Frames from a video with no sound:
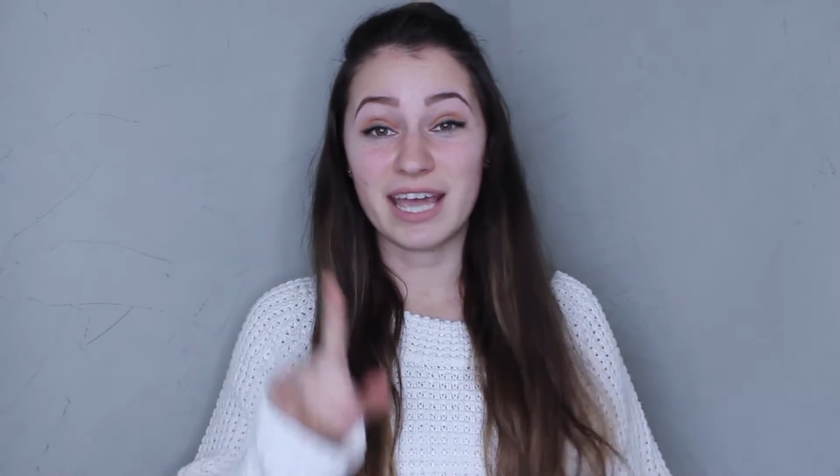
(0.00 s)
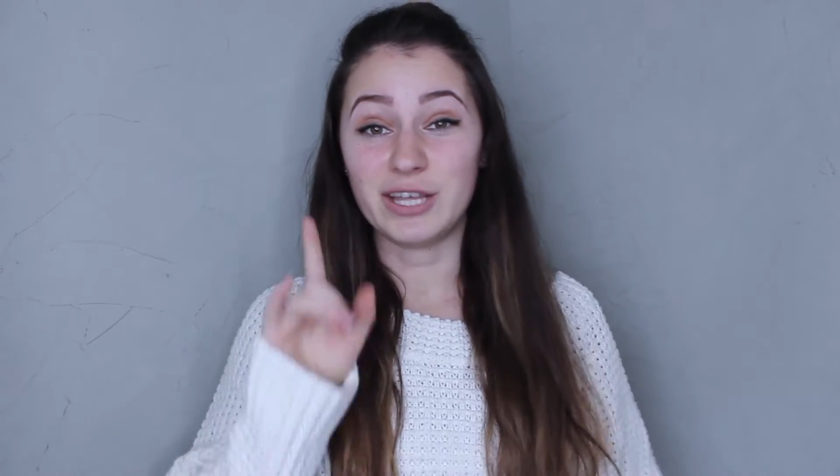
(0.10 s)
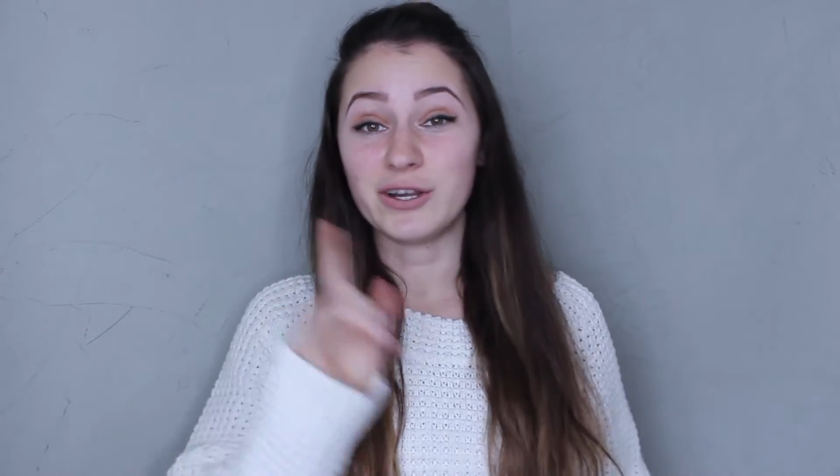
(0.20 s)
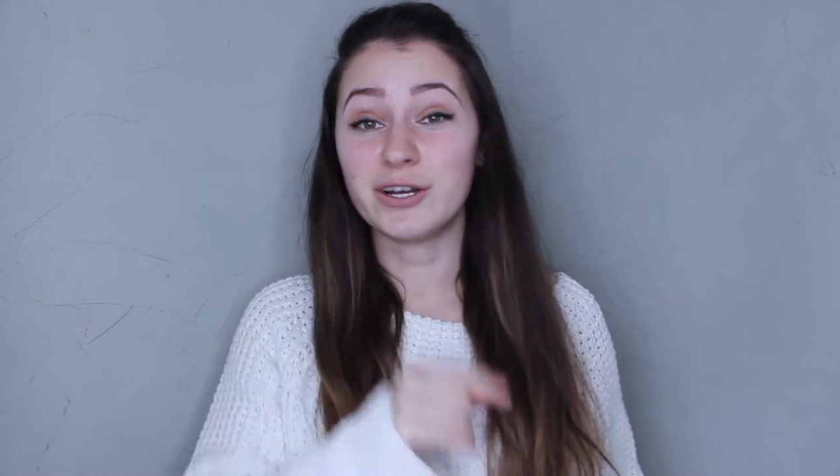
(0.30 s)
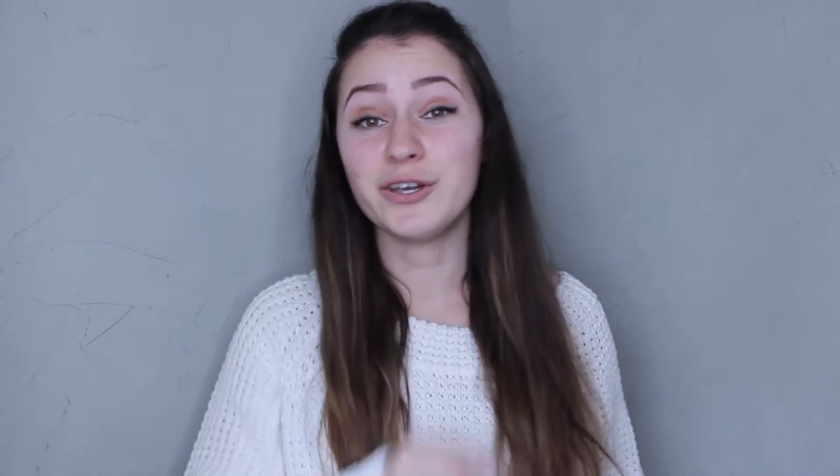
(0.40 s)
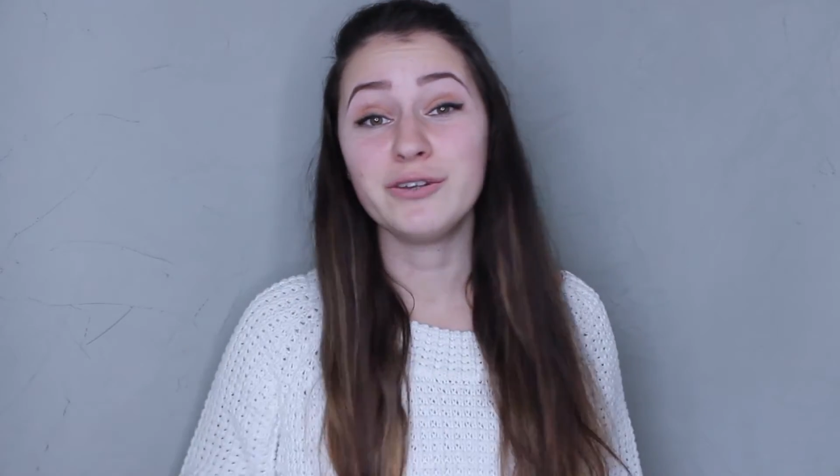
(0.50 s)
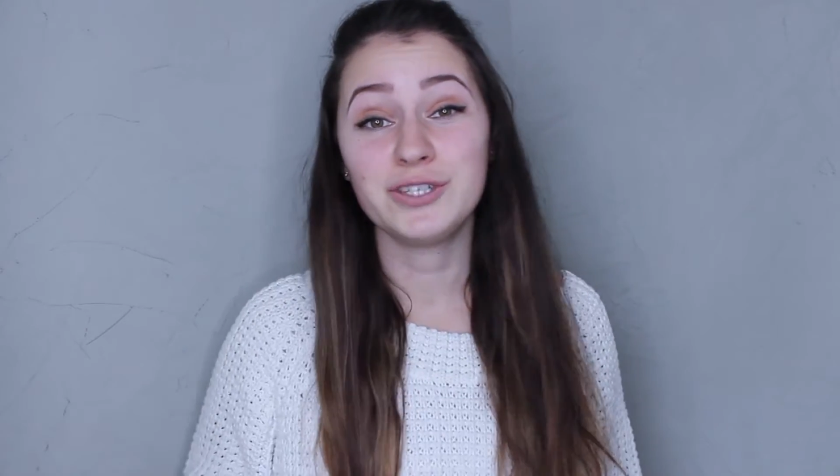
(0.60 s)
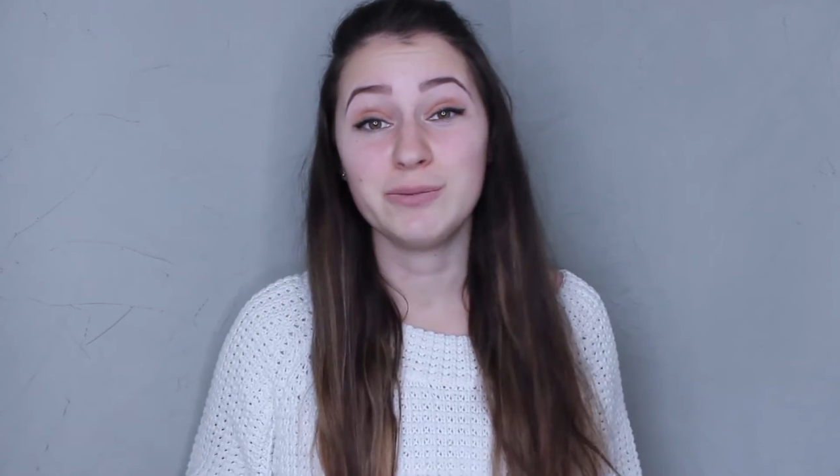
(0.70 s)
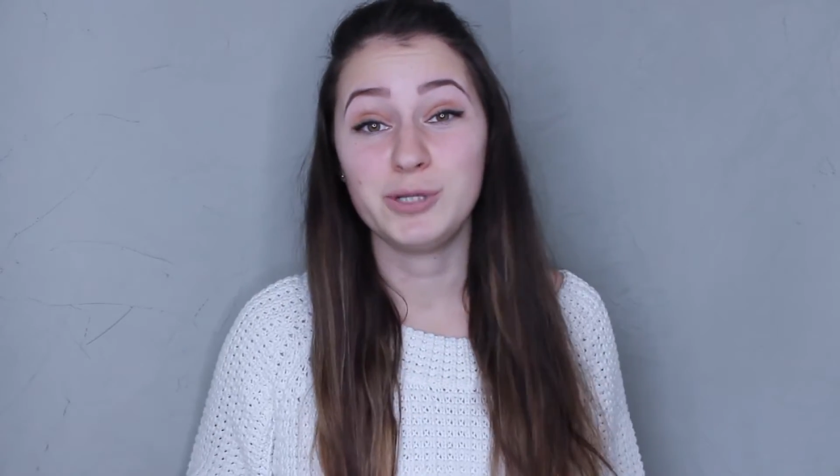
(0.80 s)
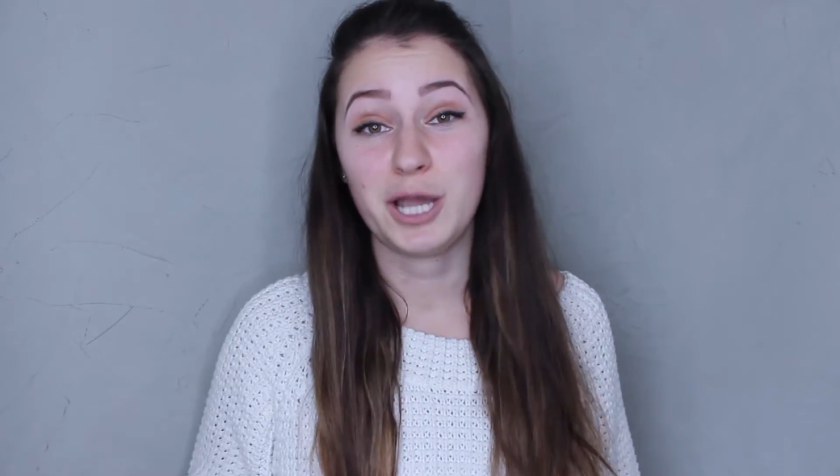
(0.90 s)
and your
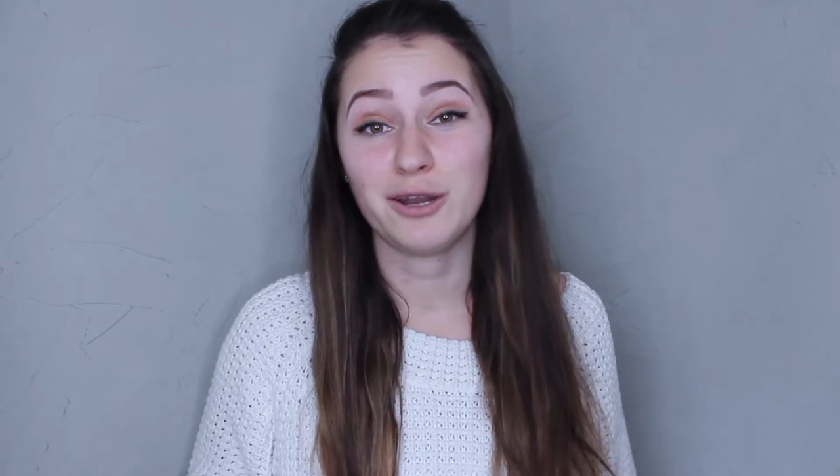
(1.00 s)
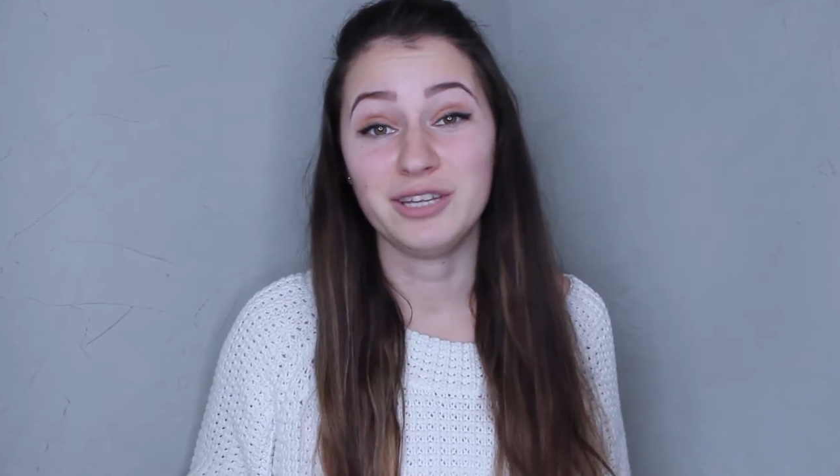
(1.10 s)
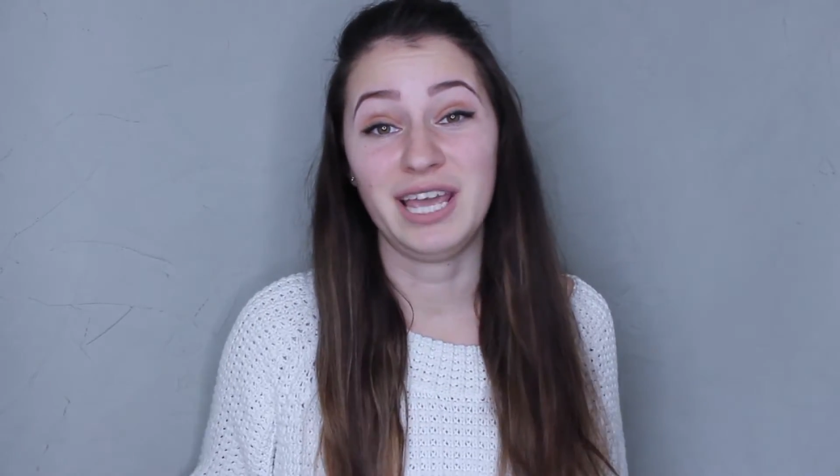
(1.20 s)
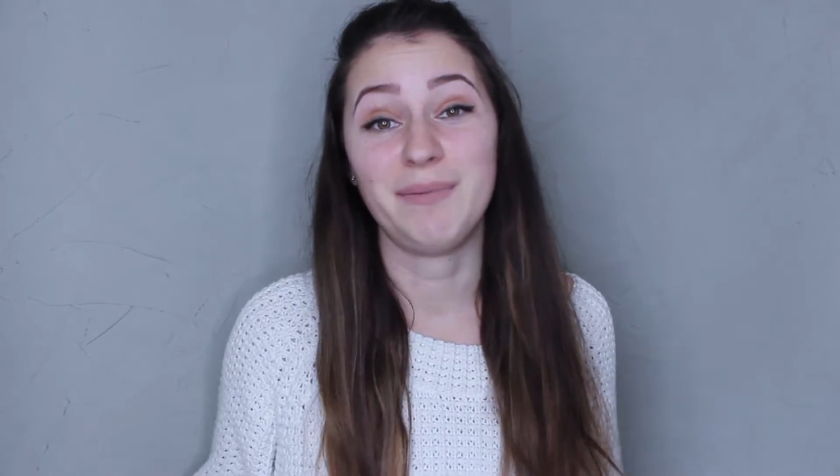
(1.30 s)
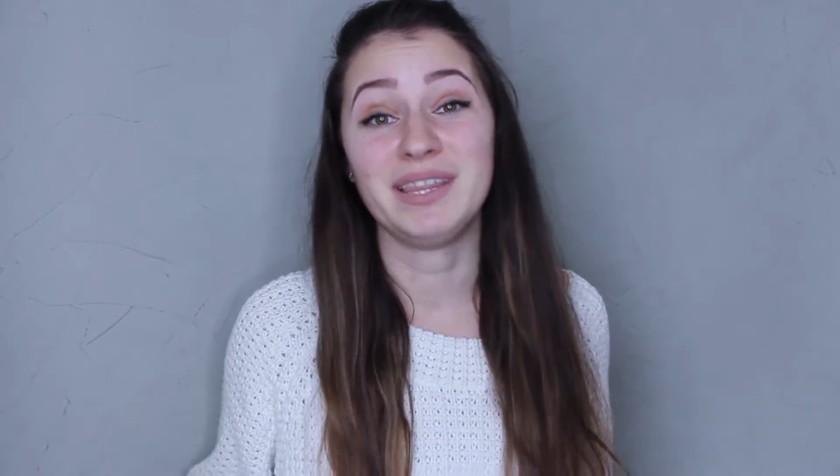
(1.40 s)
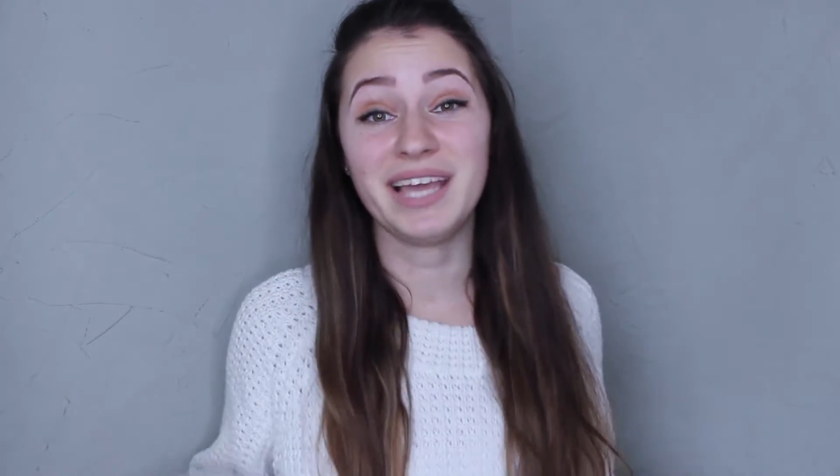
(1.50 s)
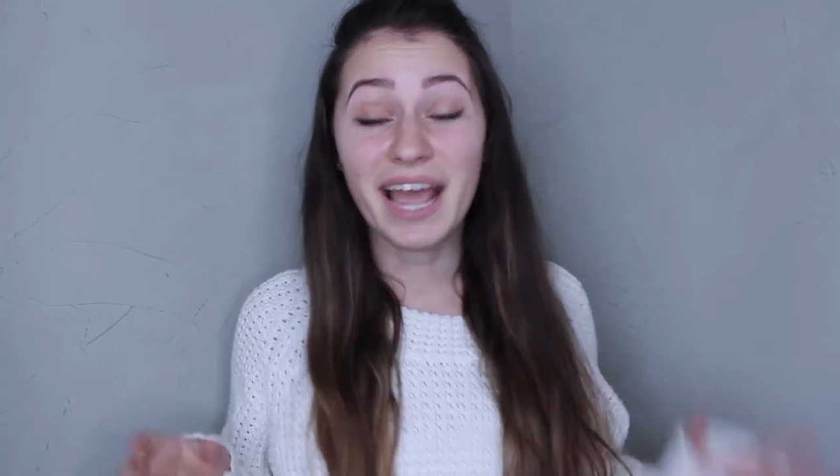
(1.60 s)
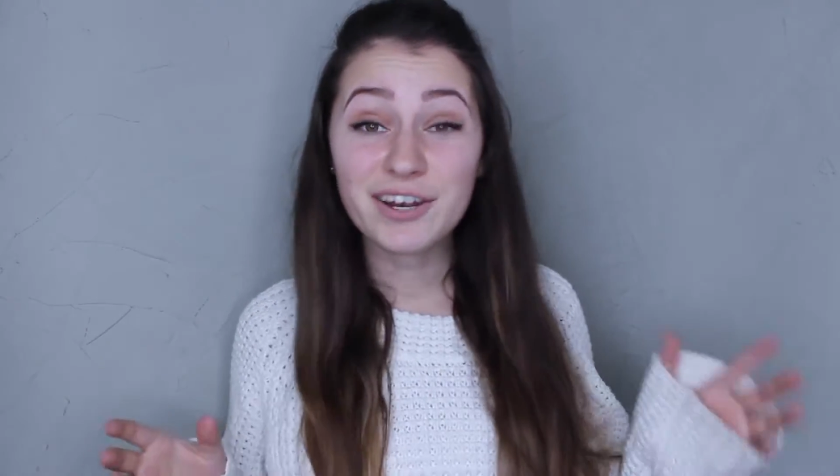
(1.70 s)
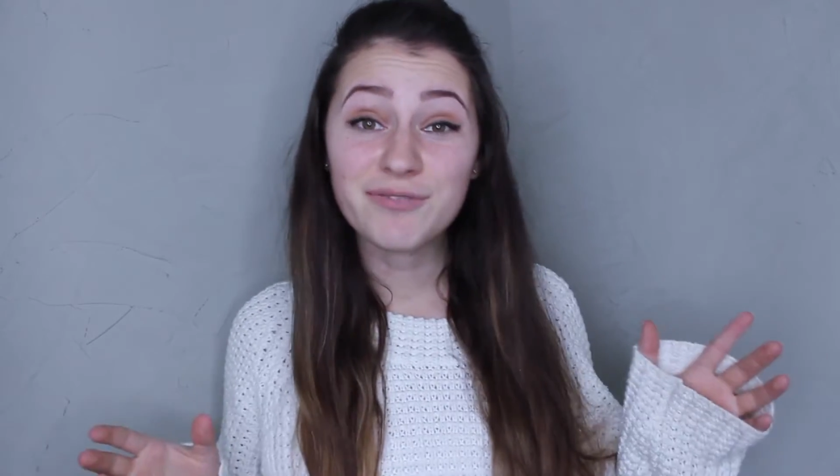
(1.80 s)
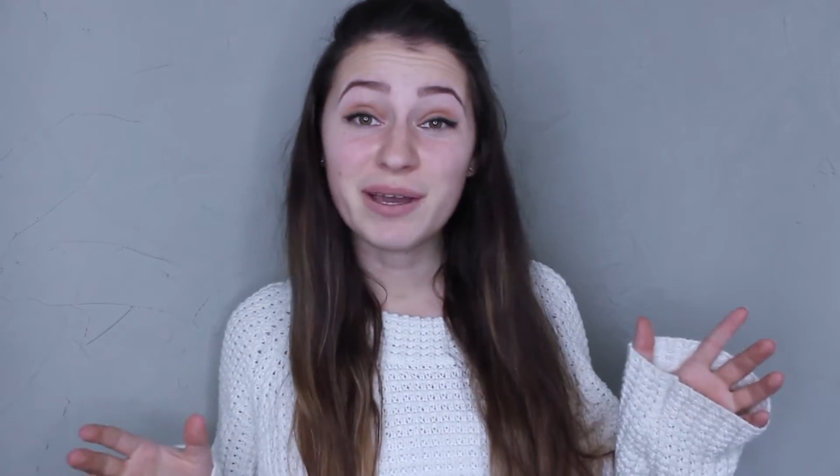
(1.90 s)
YouTube channel name at the
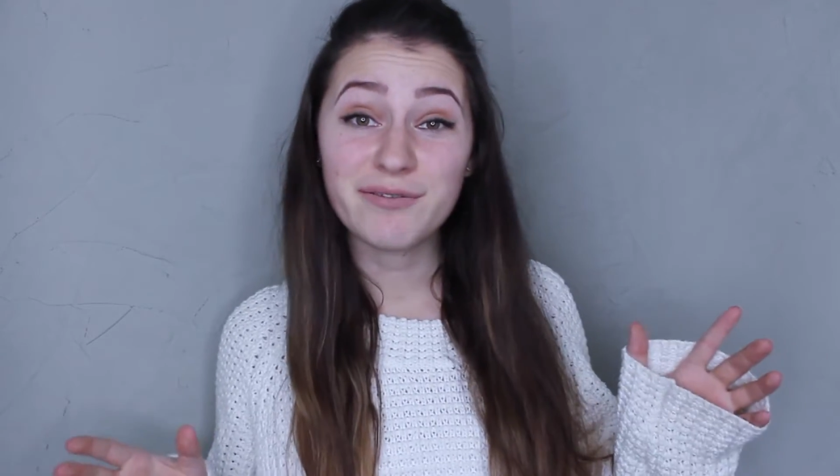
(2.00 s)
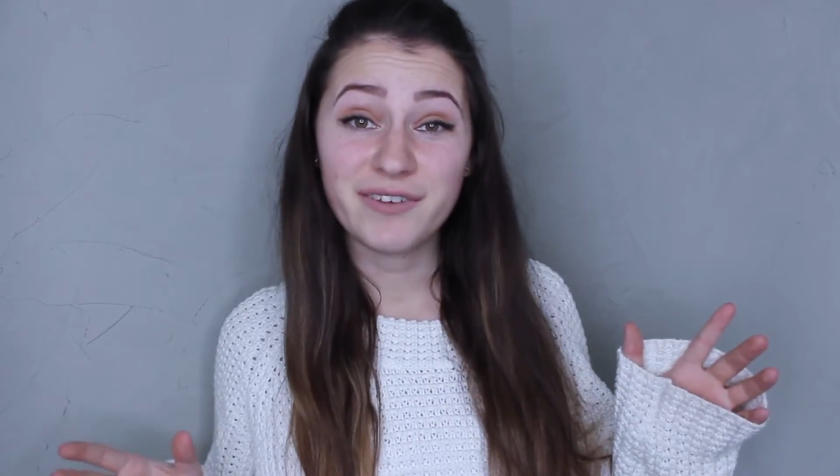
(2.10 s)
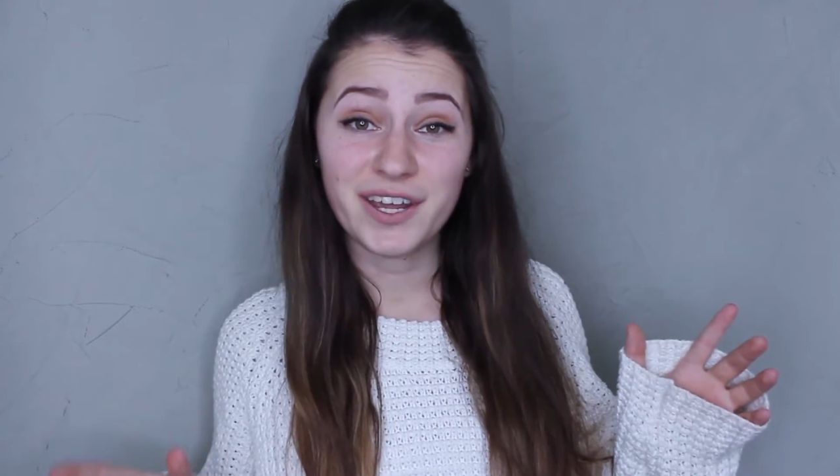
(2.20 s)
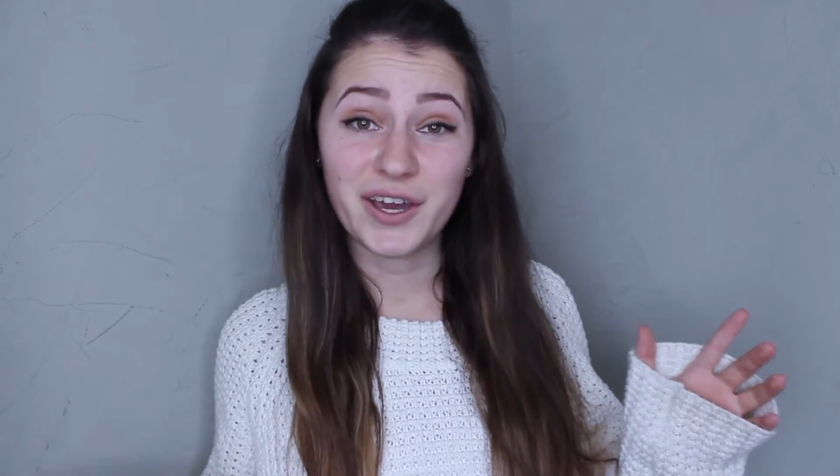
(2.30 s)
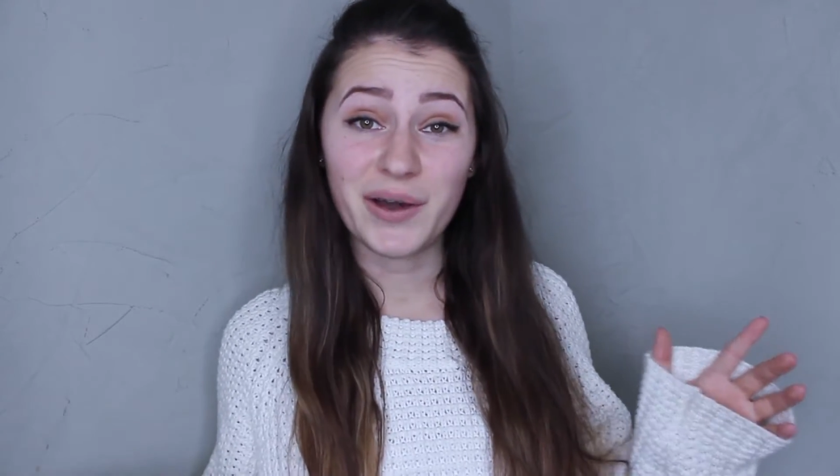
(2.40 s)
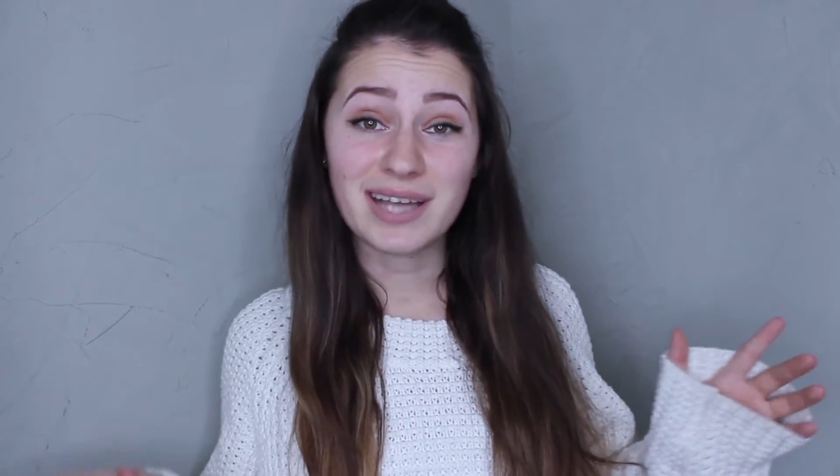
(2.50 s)
end of my video